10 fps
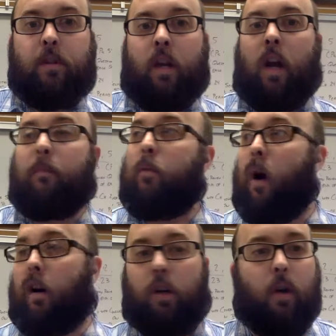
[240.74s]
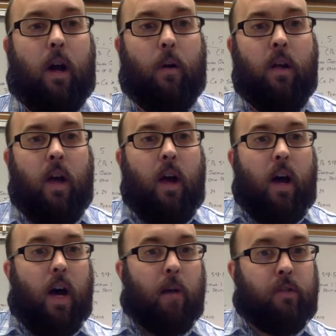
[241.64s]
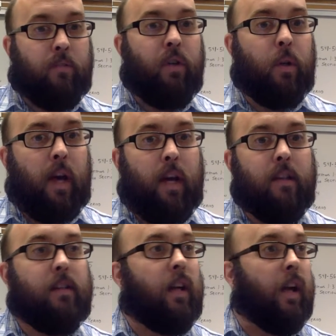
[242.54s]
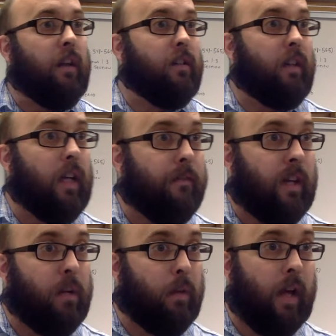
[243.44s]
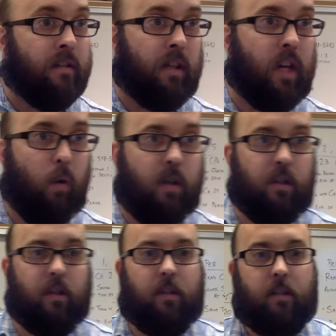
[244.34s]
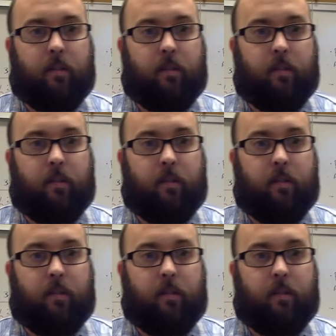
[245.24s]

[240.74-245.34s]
and I'll be walking around observing you guys and seeing if anyone has any questions.